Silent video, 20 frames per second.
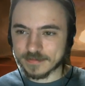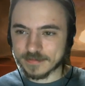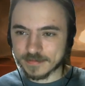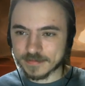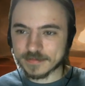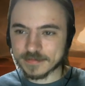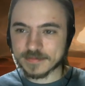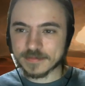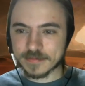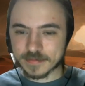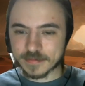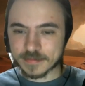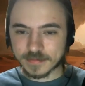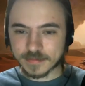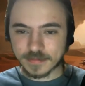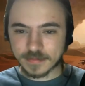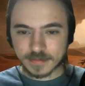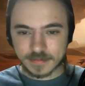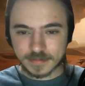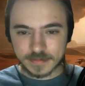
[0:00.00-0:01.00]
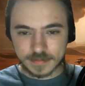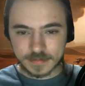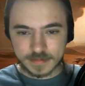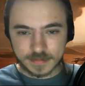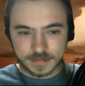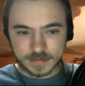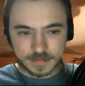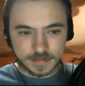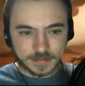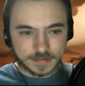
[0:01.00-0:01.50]

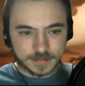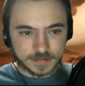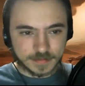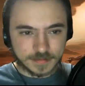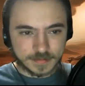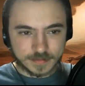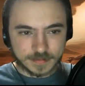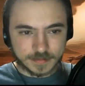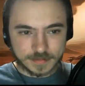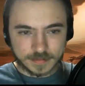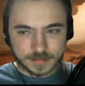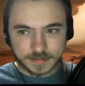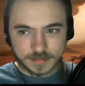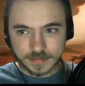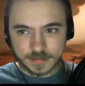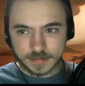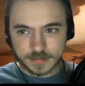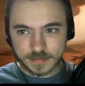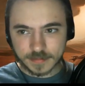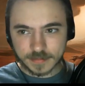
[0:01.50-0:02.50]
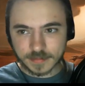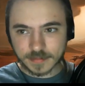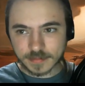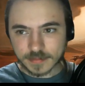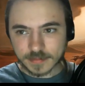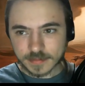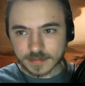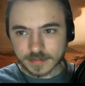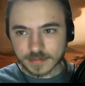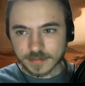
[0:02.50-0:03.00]

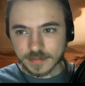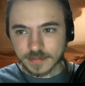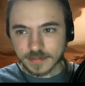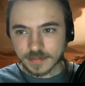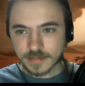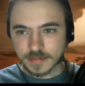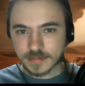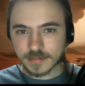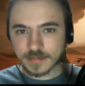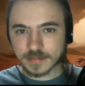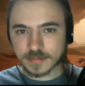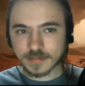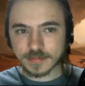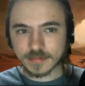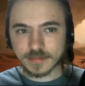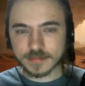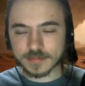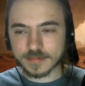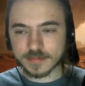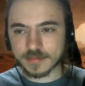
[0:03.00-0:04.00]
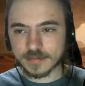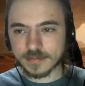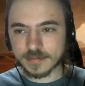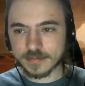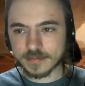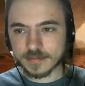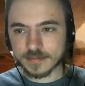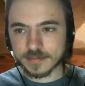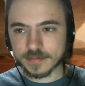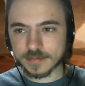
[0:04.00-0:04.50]

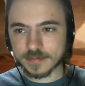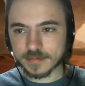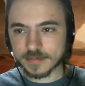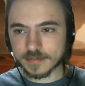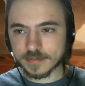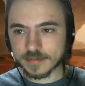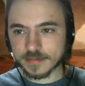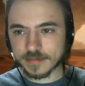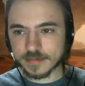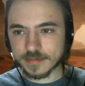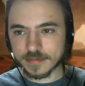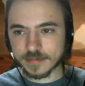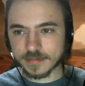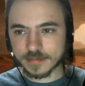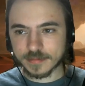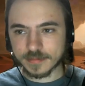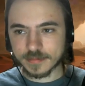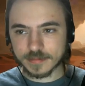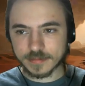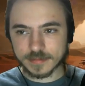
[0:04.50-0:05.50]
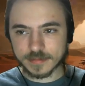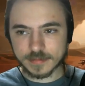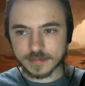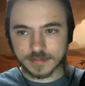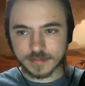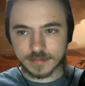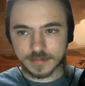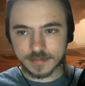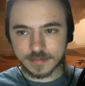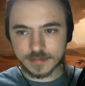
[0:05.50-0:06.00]

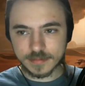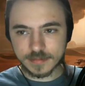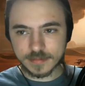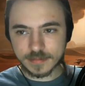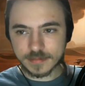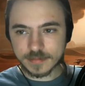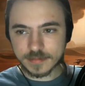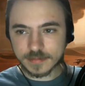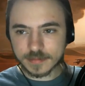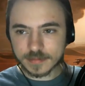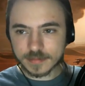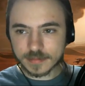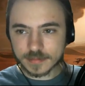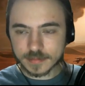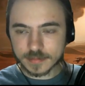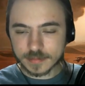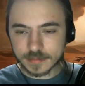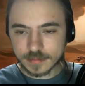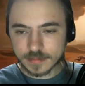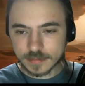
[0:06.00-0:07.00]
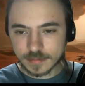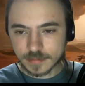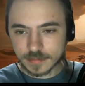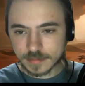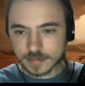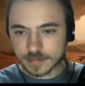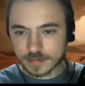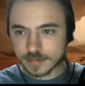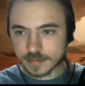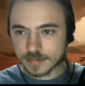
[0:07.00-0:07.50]

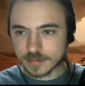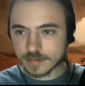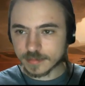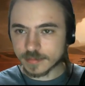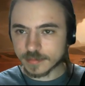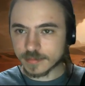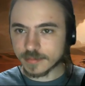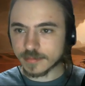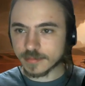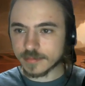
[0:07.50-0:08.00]
(not speaking)